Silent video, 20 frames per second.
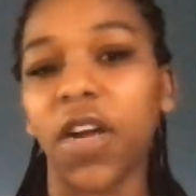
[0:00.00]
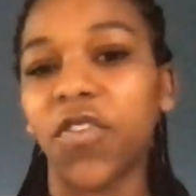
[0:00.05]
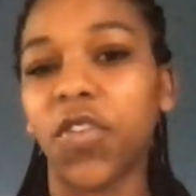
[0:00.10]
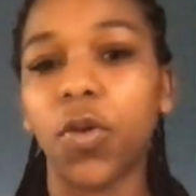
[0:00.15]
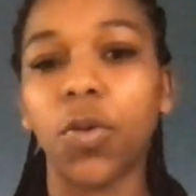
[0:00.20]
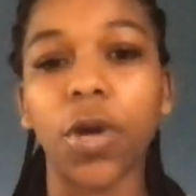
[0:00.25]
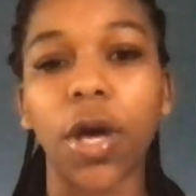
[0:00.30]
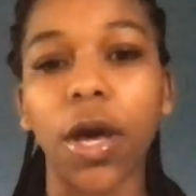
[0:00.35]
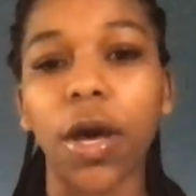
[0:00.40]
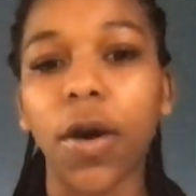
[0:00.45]
If
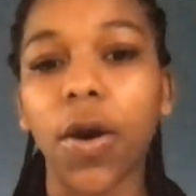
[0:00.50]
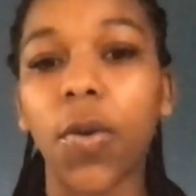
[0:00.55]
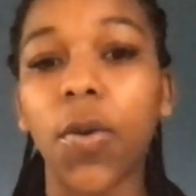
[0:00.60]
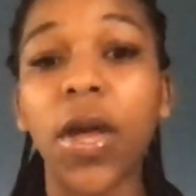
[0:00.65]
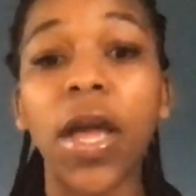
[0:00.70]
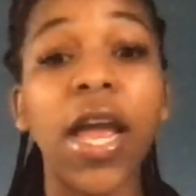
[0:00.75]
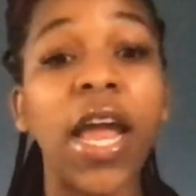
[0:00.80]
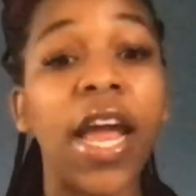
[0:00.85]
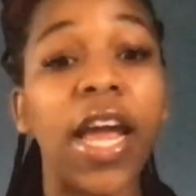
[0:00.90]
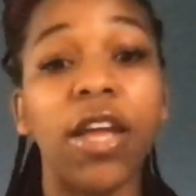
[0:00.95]
you go
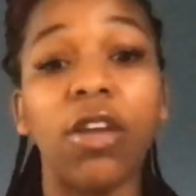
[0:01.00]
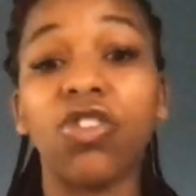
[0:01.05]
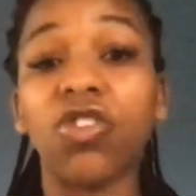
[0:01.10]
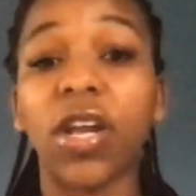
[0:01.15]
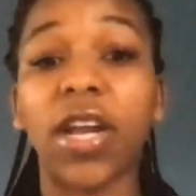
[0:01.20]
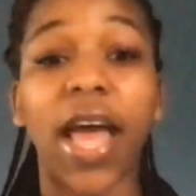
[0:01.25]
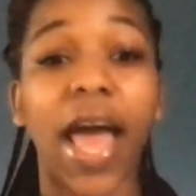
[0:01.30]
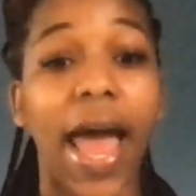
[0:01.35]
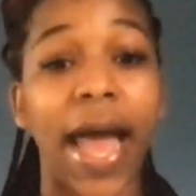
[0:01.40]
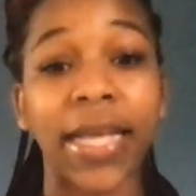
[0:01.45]
and you try
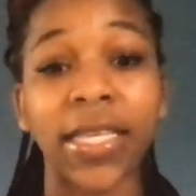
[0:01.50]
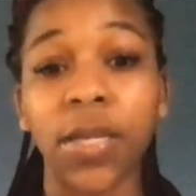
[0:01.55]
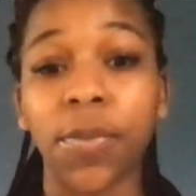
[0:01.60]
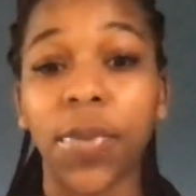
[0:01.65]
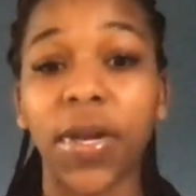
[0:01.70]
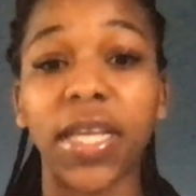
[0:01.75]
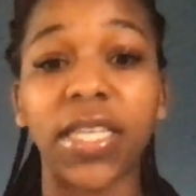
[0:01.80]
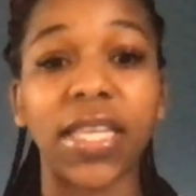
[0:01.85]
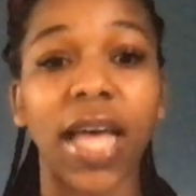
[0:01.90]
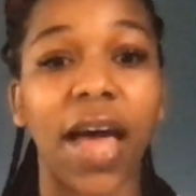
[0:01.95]
to hack
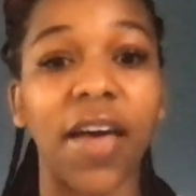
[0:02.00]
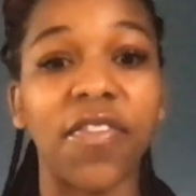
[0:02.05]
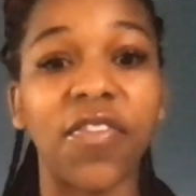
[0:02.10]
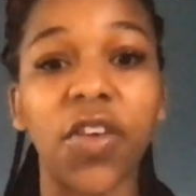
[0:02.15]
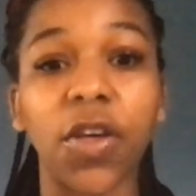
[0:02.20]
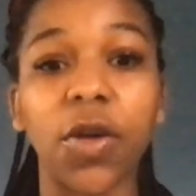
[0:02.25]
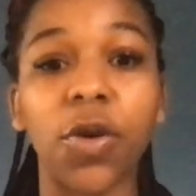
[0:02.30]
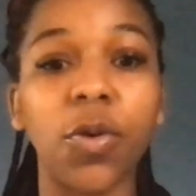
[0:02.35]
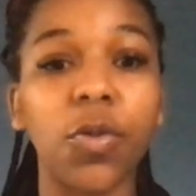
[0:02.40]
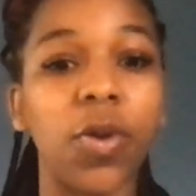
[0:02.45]
somebody's
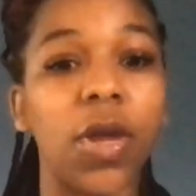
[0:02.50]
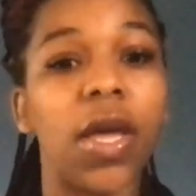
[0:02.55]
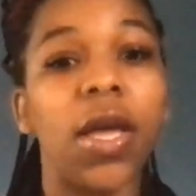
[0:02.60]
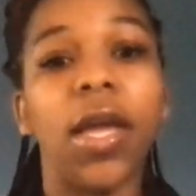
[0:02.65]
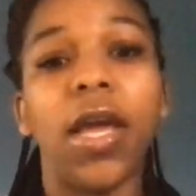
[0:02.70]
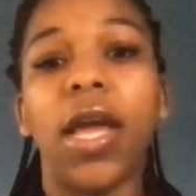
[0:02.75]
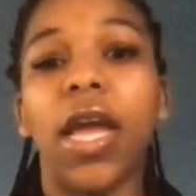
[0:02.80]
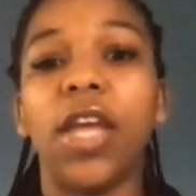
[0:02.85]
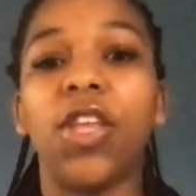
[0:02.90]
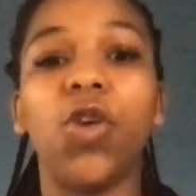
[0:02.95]
iPhone
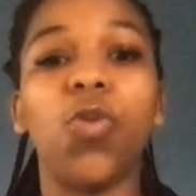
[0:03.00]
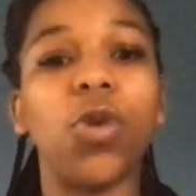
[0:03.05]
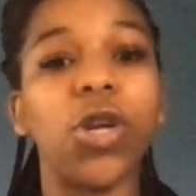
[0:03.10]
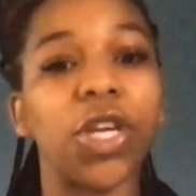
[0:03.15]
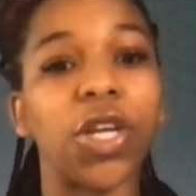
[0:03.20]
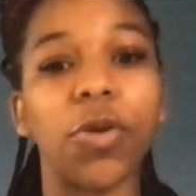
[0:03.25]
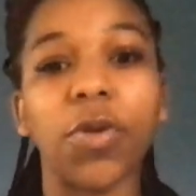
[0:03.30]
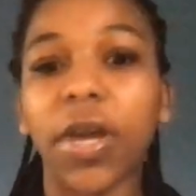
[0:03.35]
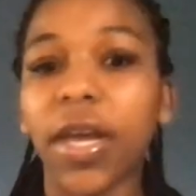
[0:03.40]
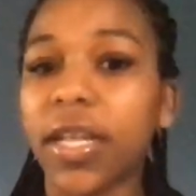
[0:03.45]
and you want
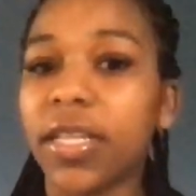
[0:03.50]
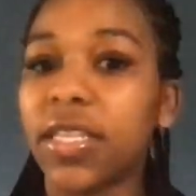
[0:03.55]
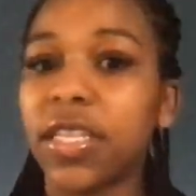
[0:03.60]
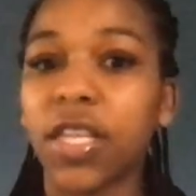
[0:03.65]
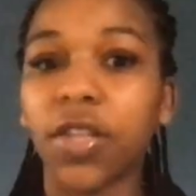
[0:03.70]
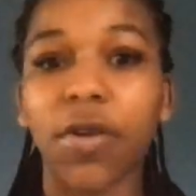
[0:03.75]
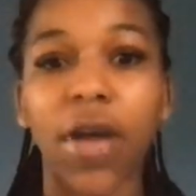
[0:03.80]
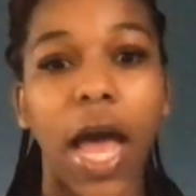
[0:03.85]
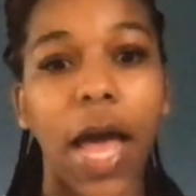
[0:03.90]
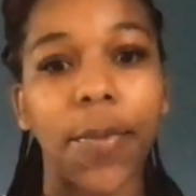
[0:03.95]
to go get into
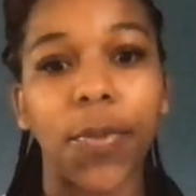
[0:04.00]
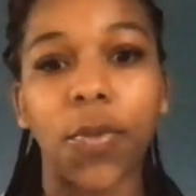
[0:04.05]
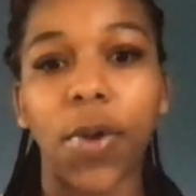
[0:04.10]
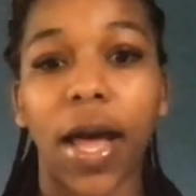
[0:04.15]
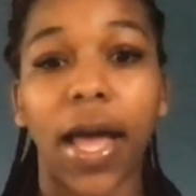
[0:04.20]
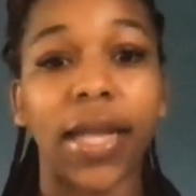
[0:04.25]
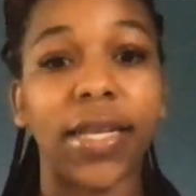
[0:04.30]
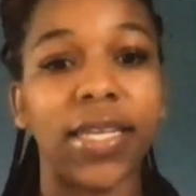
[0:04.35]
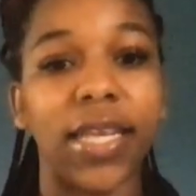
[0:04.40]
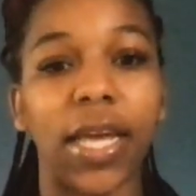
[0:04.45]
their Apple
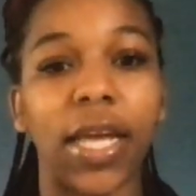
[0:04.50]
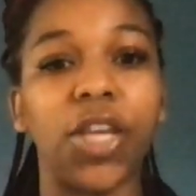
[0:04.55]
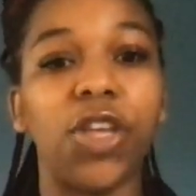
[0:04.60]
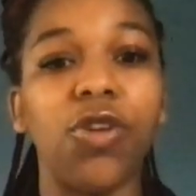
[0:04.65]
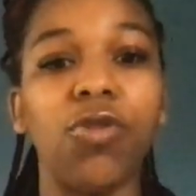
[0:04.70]
ID,